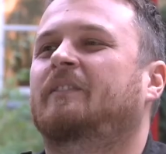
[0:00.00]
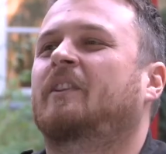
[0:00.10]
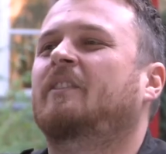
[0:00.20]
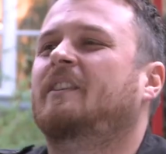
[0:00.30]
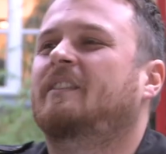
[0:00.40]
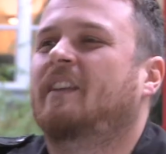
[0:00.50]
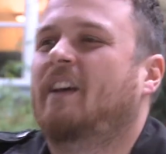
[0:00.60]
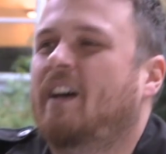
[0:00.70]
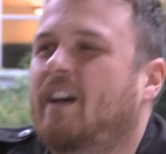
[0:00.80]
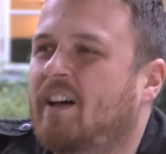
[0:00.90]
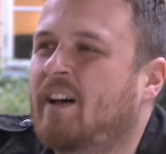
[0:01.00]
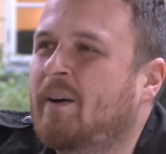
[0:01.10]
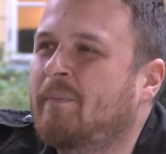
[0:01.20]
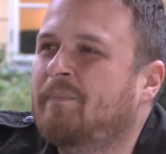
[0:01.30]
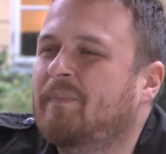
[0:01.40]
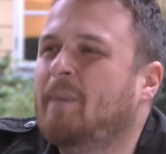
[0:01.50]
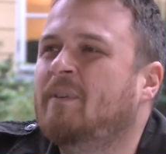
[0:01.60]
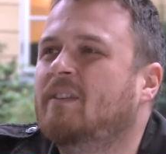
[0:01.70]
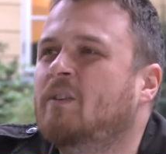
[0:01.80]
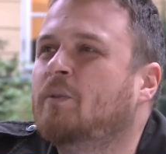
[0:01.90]
Tolkien,
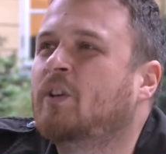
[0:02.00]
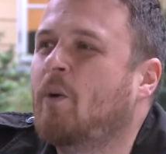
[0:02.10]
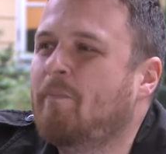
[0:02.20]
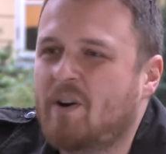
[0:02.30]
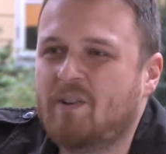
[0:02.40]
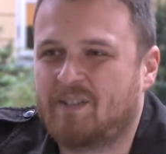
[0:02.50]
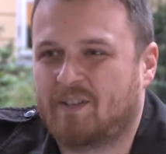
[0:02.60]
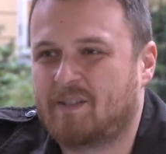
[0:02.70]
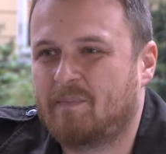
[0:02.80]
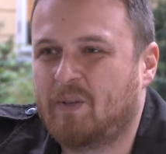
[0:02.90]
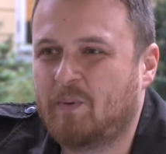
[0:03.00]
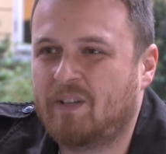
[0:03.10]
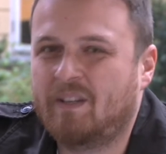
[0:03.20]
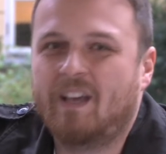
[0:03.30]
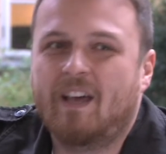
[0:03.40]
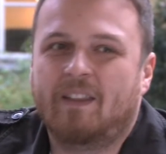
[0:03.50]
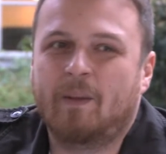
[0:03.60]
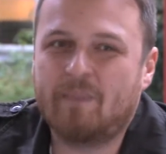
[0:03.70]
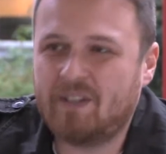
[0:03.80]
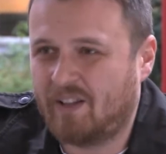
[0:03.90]
the comparisons between
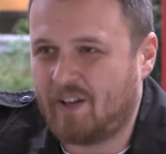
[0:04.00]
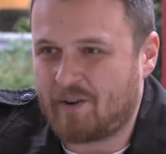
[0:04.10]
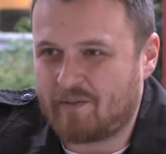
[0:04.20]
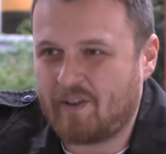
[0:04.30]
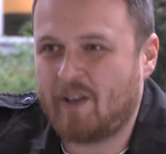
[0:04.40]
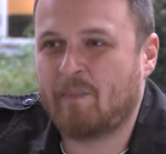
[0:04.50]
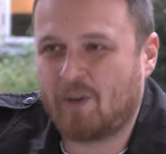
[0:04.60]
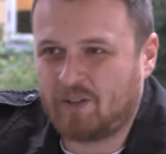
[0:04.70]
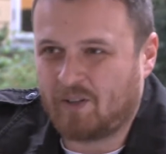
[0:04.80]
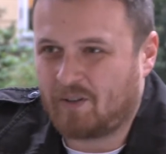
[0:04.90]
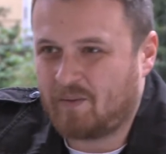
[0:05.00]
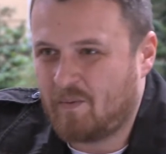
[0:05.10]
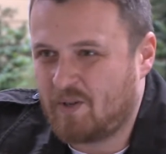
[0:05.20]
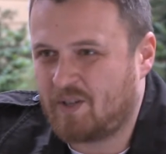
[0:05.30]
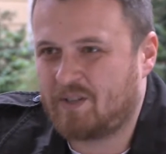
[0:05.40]
the Middle Earth and Mordor, which